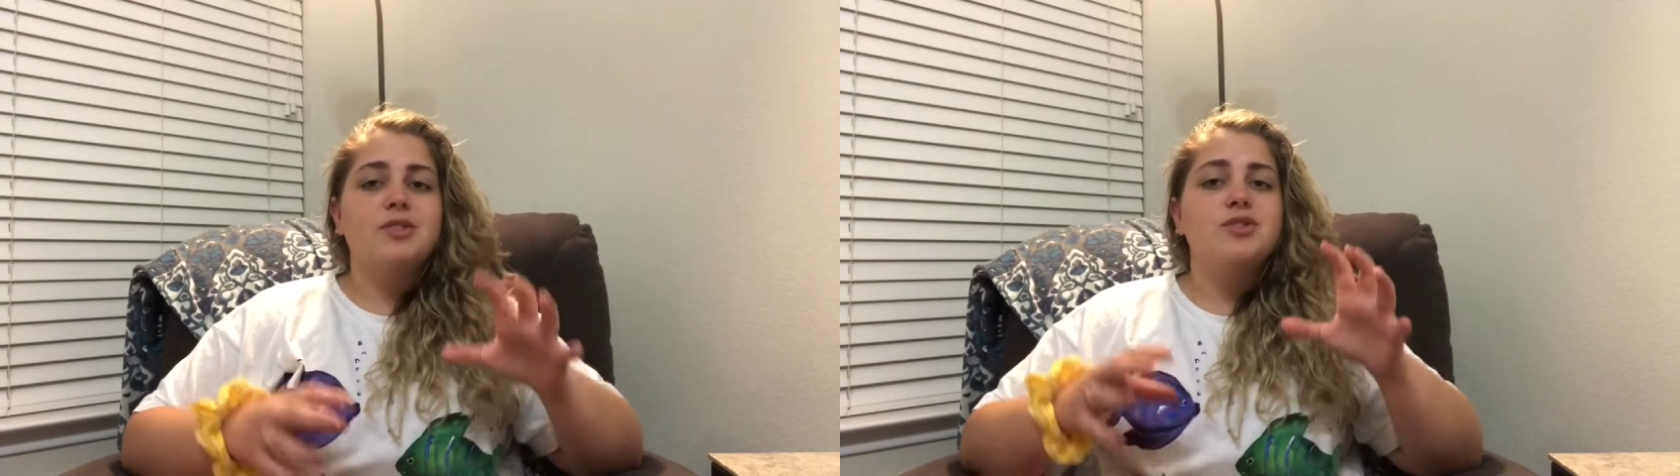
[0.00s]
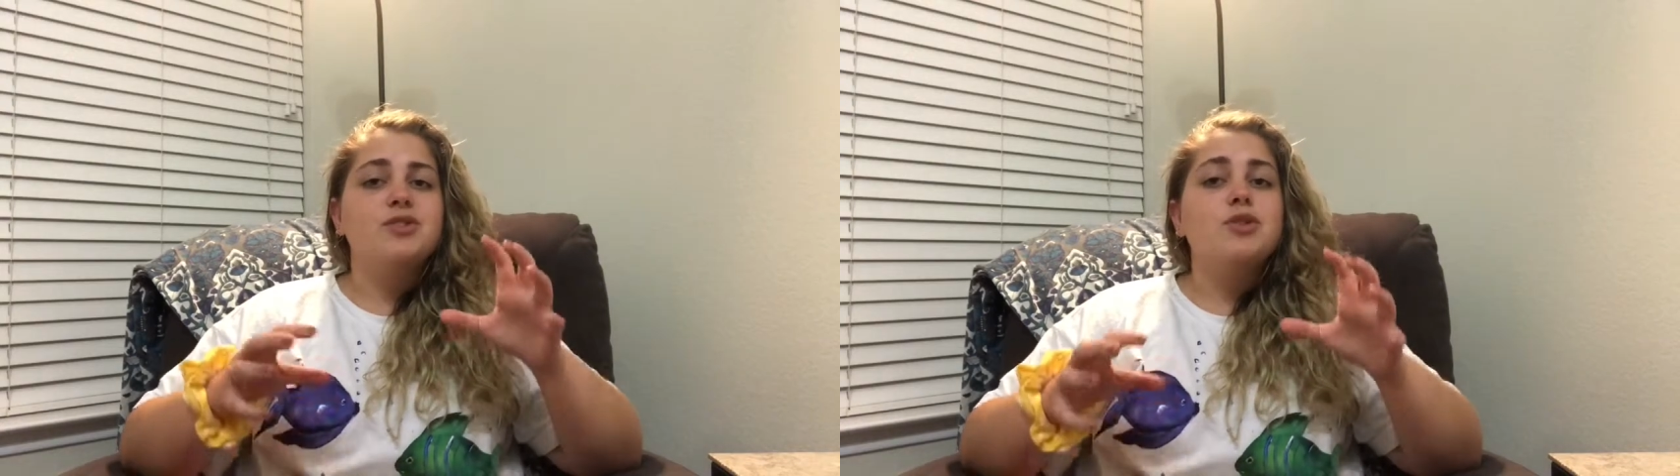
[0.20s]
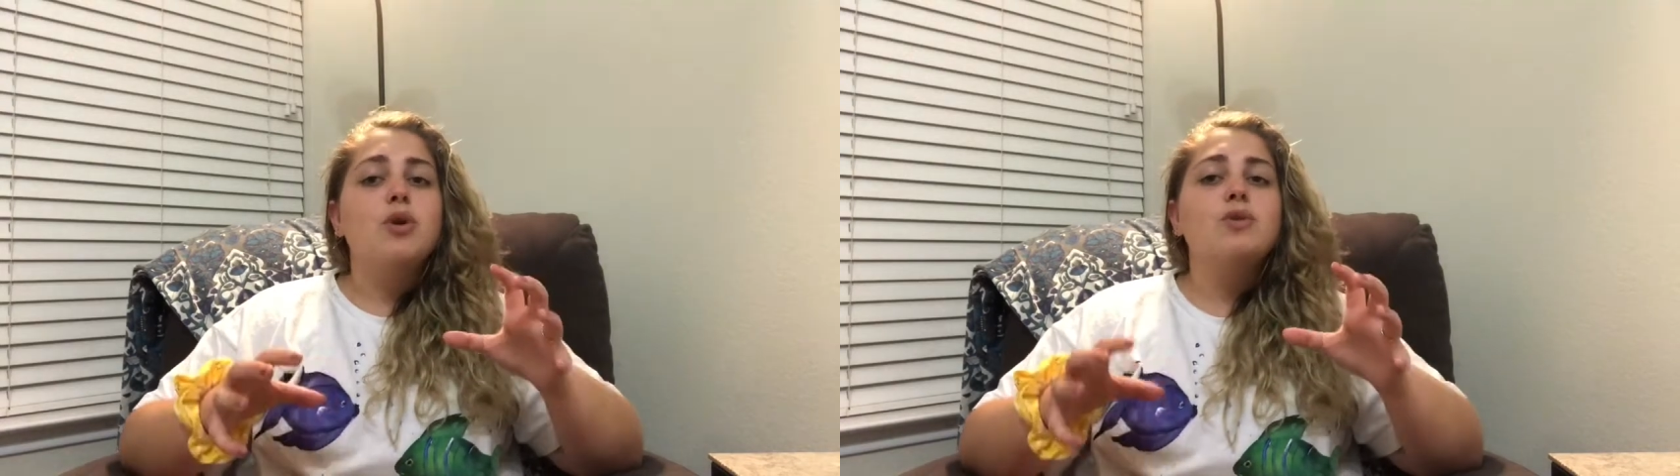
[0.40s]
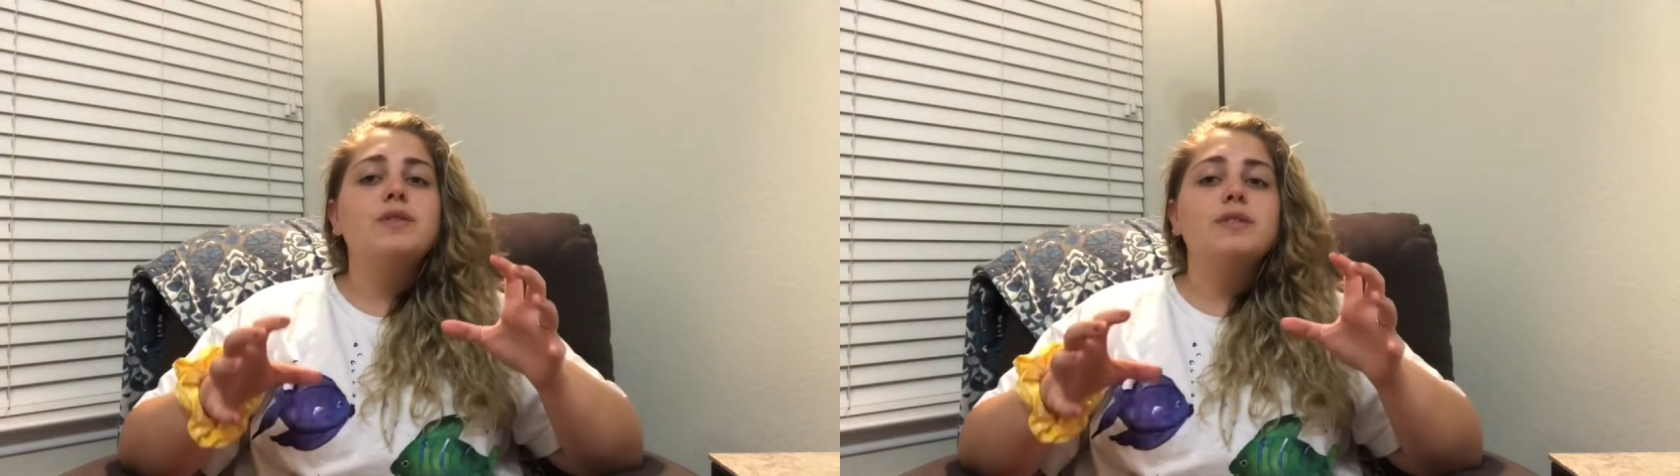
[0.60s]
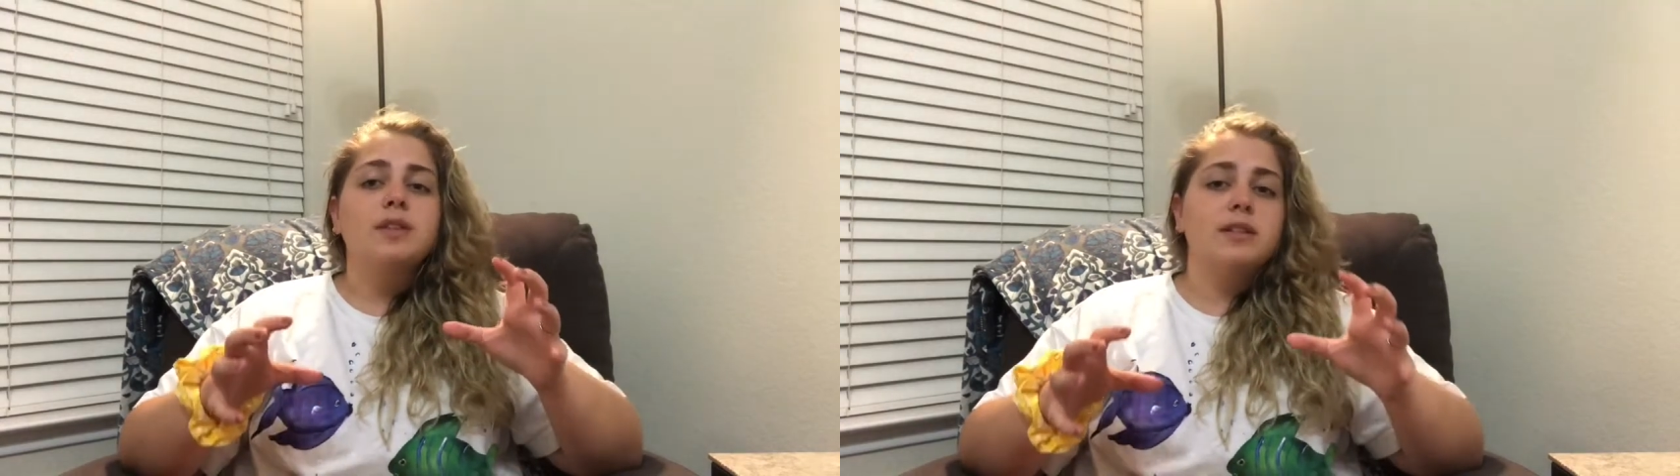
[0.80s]
is so
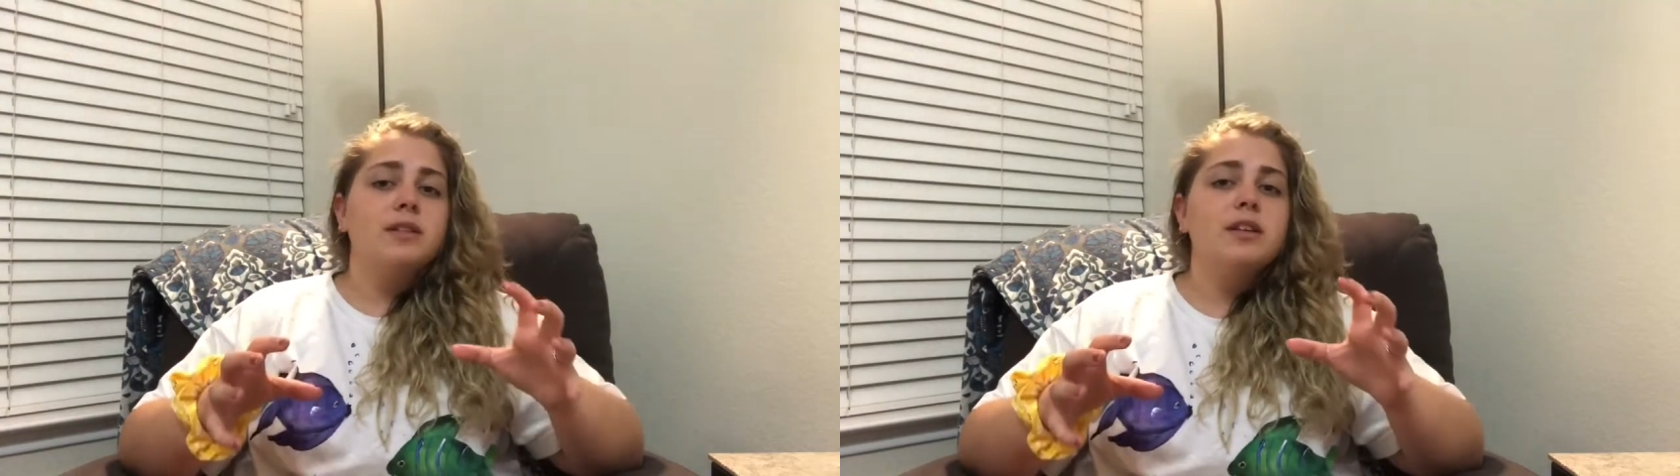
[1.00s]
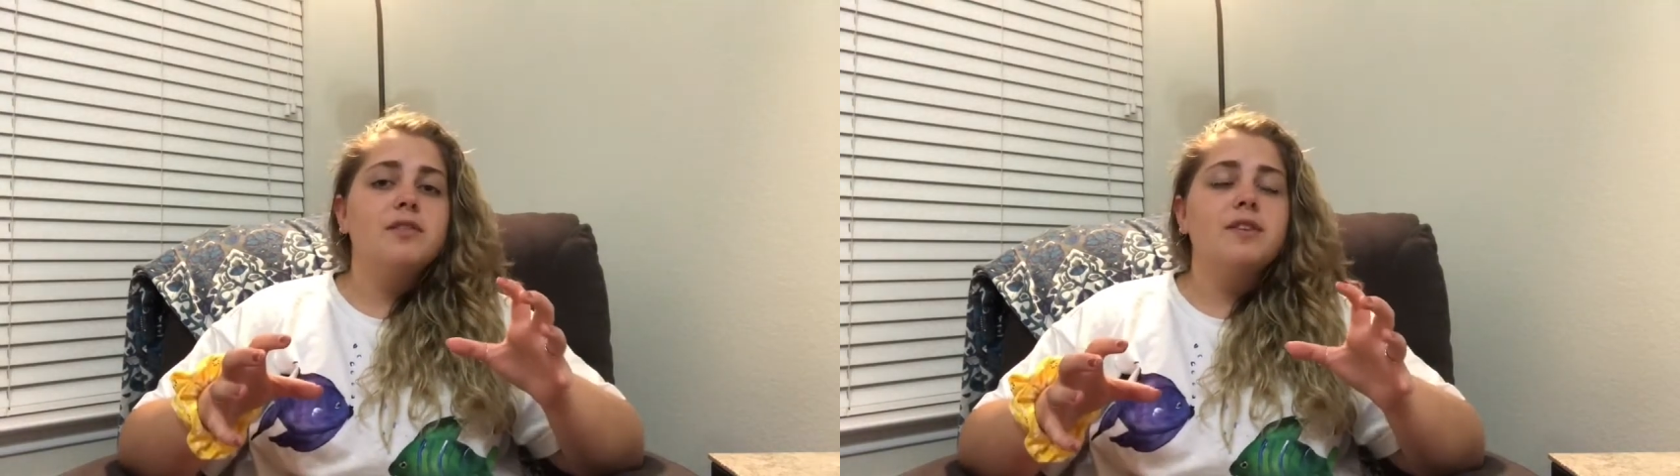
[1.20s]
sensitive